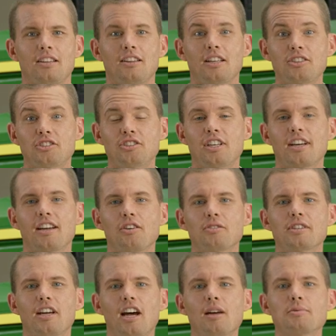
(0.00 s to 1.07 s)
Let's check out
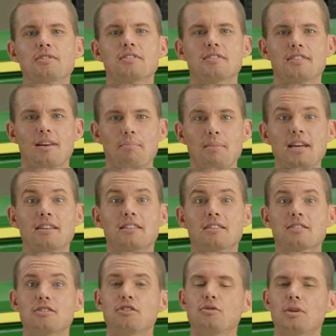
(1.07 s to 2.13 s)
the options that make
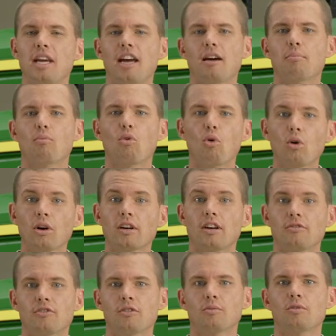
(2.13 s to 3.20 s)
this new cab more
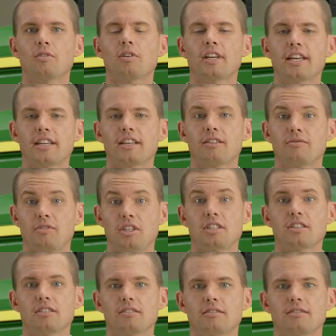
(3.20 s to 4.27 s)
comfortable and
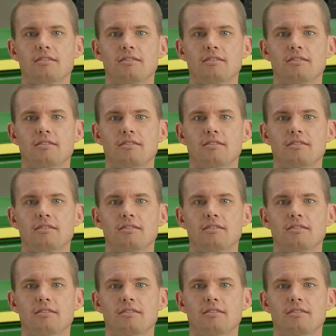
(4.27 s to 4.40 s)
convenient.